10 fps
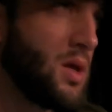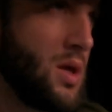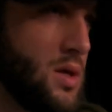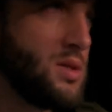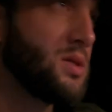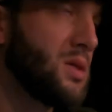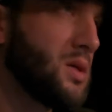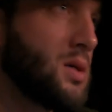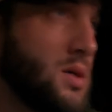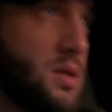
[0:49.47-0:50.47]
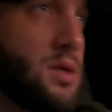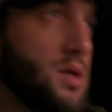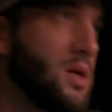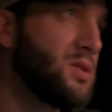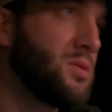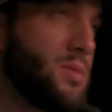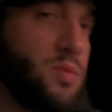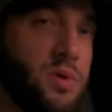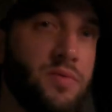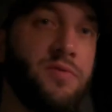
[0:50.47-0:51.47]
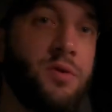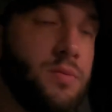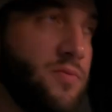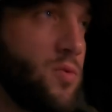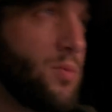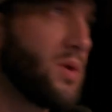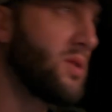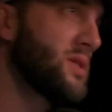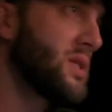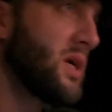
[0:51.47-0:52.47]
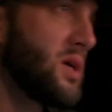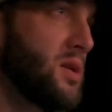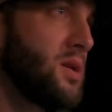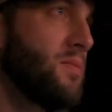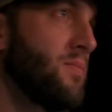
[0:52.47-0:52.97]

He's gonna be running film for me in the stand,